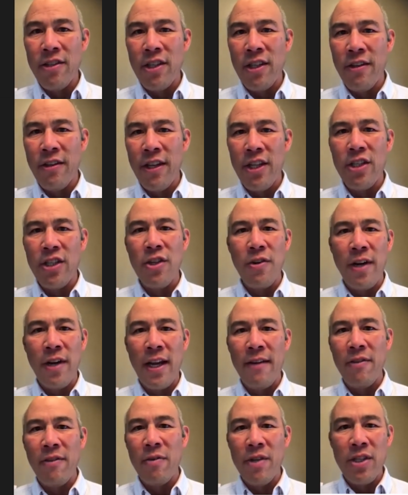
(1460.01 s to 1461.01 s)
They just don't
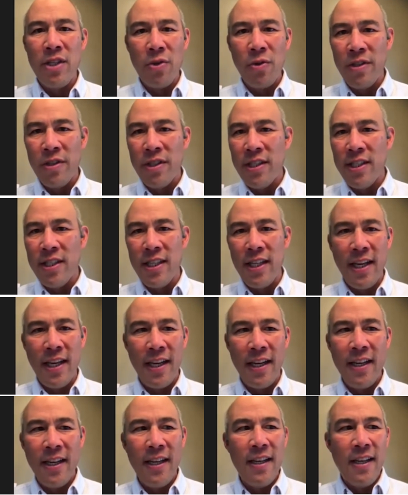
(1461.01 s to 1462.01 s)
have the resources
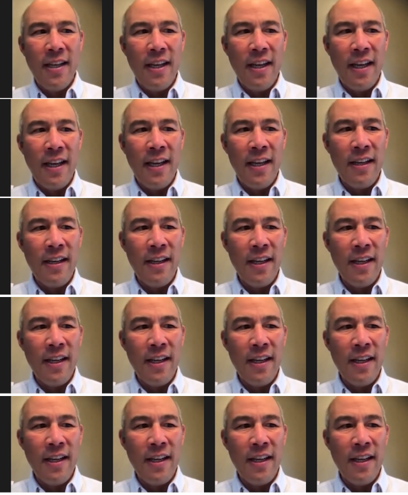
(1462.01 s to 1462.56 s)
and